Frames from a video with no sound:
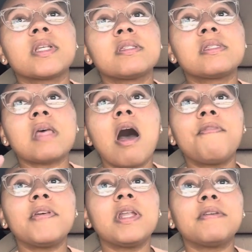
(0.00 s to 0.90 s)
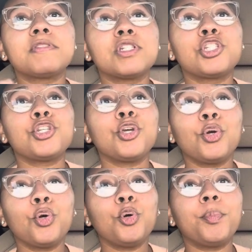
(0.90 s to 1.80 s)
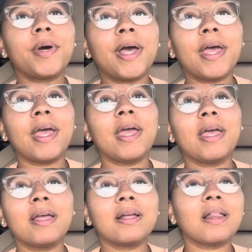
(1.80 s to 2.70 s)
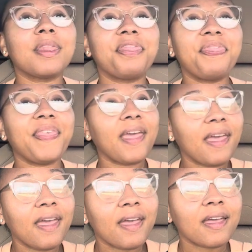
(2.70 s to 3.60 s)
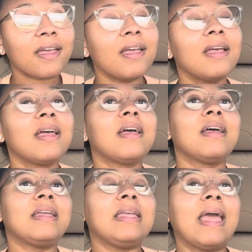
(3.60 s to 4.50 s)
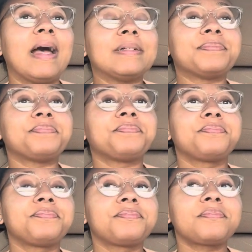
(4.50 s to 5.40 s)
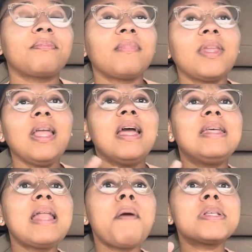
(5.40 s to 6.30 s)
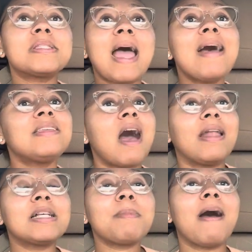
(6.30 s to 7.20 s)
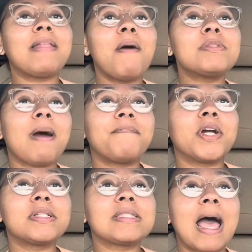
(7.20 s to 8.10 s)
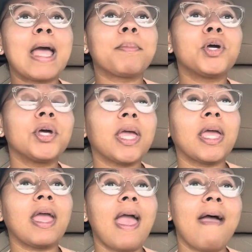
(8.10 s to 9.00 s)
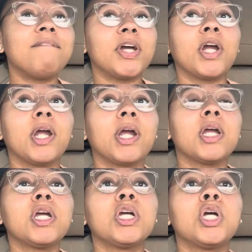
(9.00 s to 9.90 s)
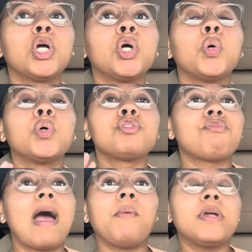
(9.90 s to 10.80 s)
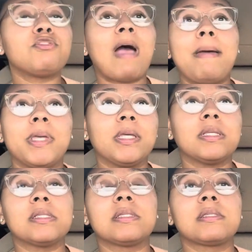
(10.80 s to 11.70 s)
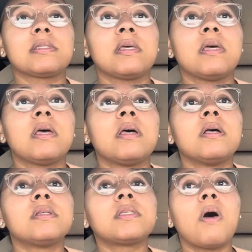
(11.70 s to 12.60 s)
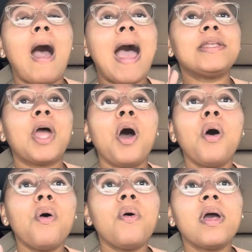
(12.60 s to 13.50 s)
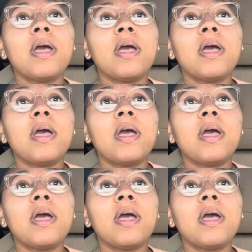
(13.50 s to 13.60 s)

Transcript: soft enough to chew, but thick, yeah. And then that was my first time cooking ever with dry beans. So I know,